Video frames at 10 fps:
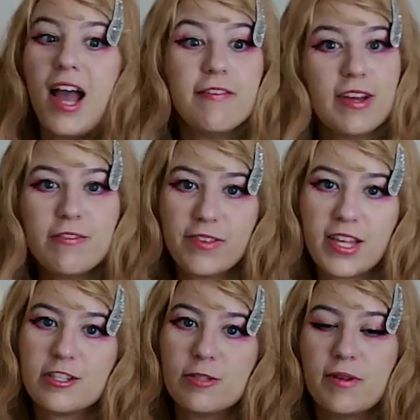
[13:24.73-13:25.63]
I find
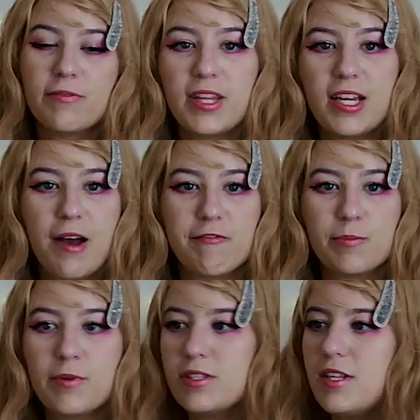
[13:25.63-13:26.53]
flannel to be really
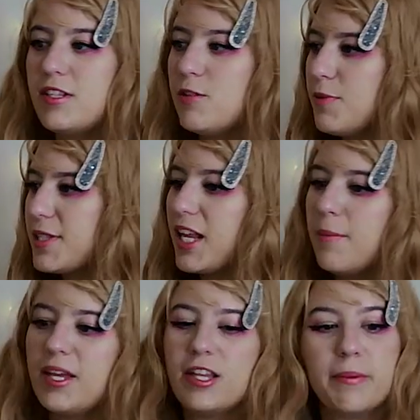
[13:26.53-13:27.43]
comfortable, and since this was going
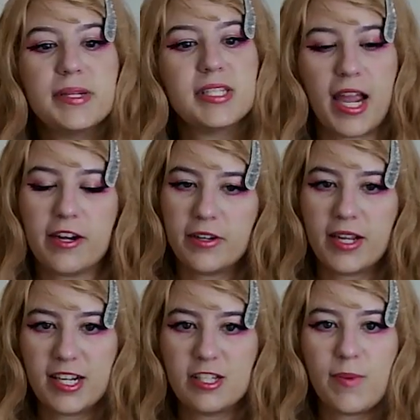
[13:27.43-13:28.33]
to be a little bit tighter
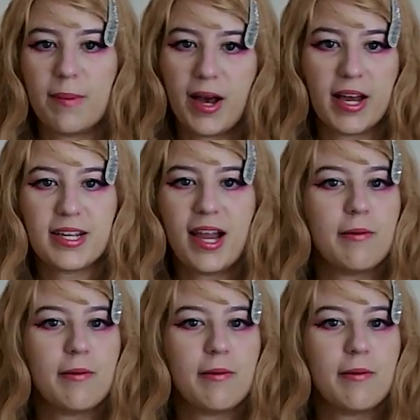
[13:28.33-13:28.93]
against my body,